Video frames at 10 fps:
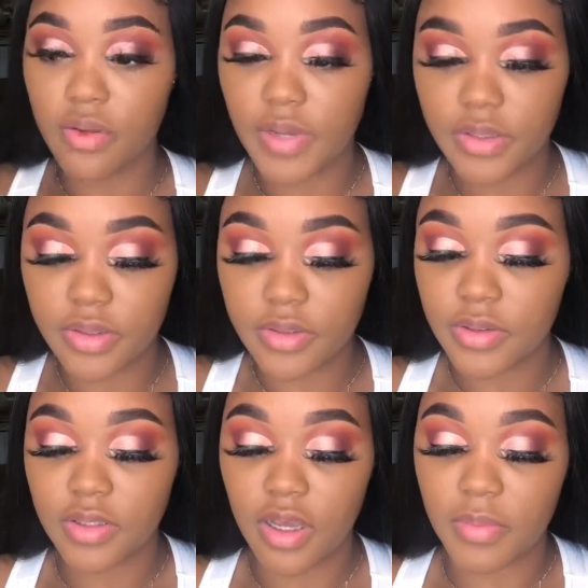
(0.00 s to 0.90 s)
once I have that
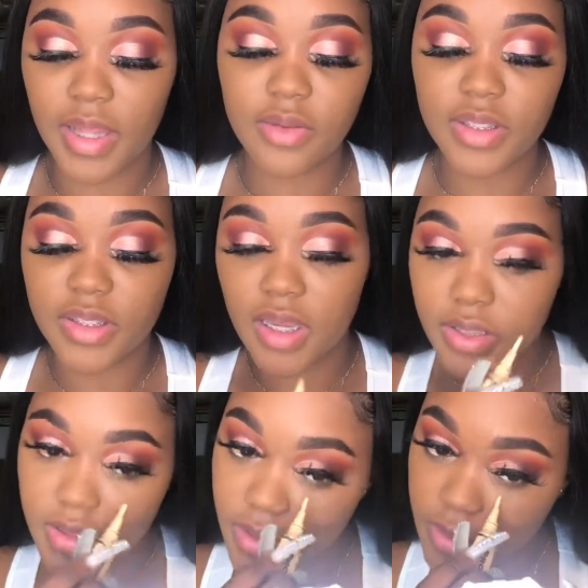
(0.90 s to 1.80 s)
all blended out,
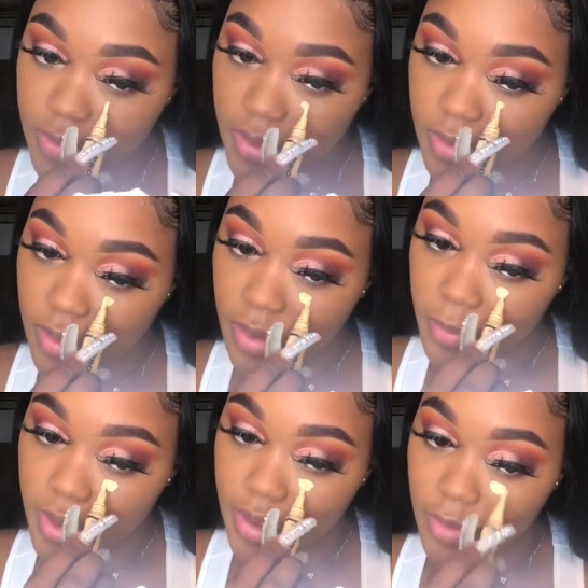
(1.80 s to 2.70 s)
I once again
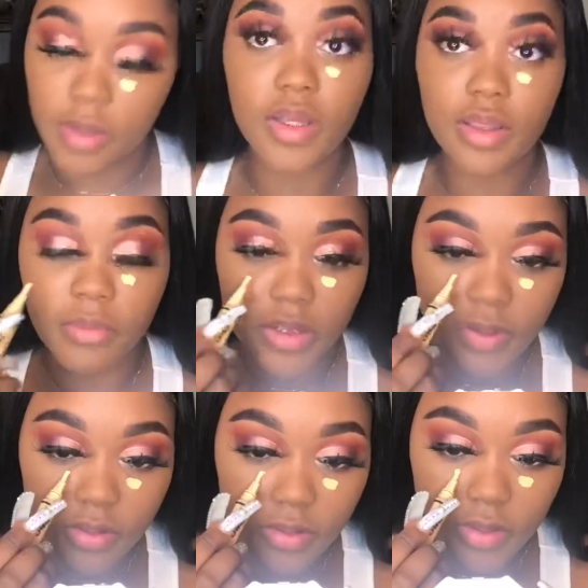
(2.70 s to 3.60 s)
going back in with my yellow
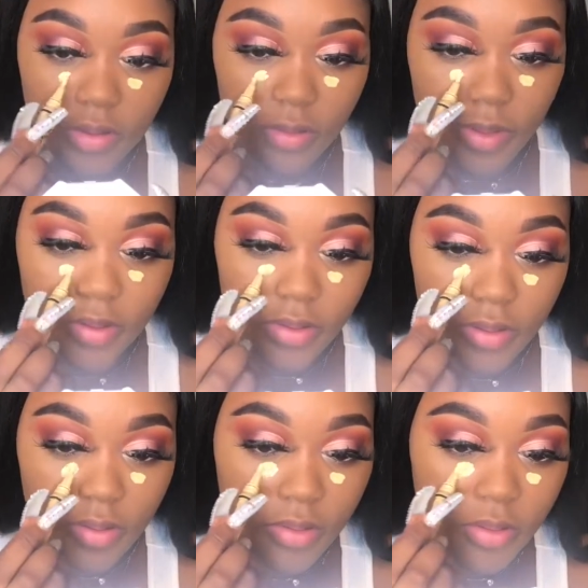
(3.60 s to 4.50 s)
corrector, which I
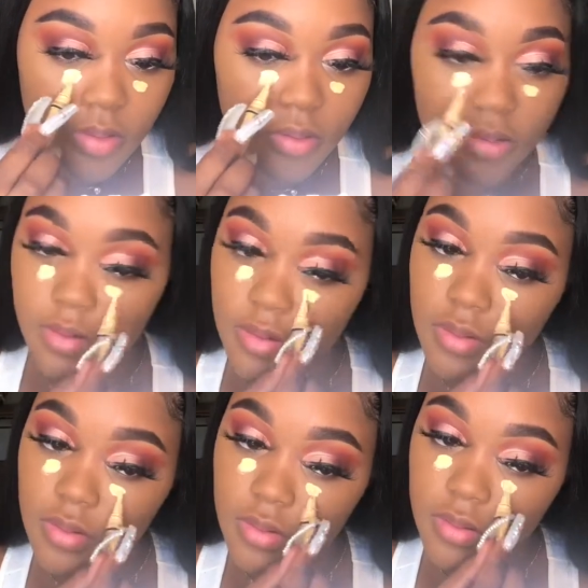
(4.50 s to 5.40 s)
love, and
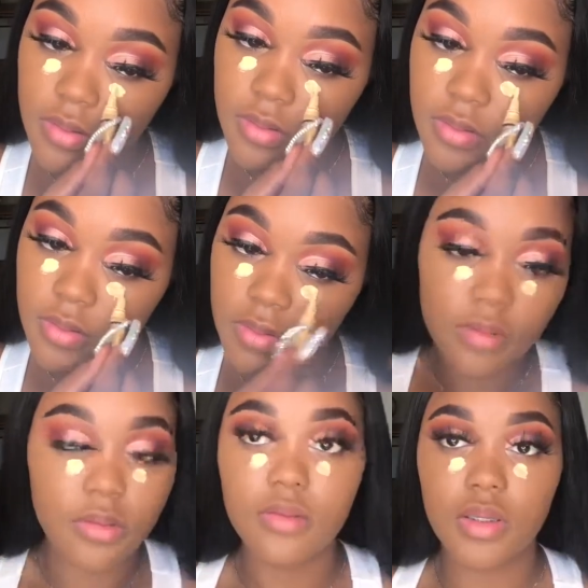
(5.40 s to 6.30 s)
basically I just put
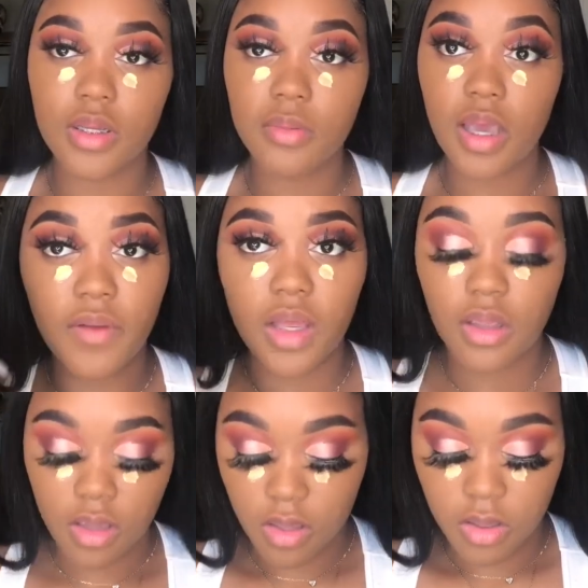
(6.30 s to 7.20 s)
a little bit
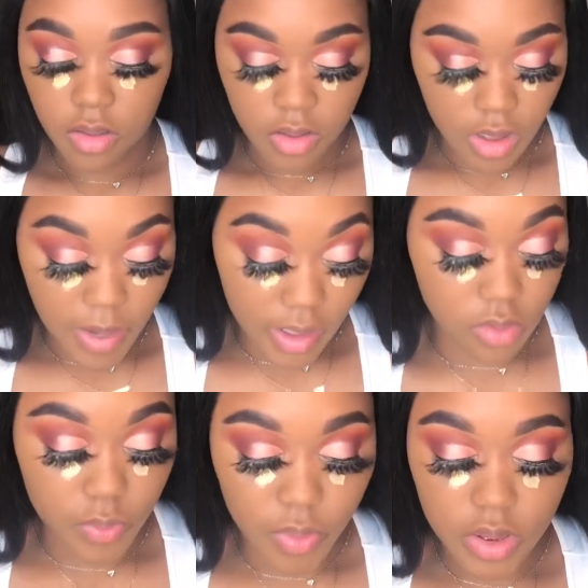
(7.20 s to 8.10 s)
under the
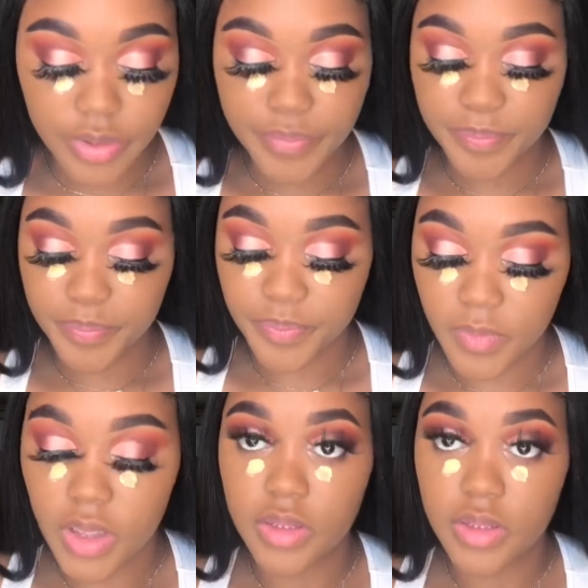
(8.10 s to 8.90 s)
eyes, just a little bit,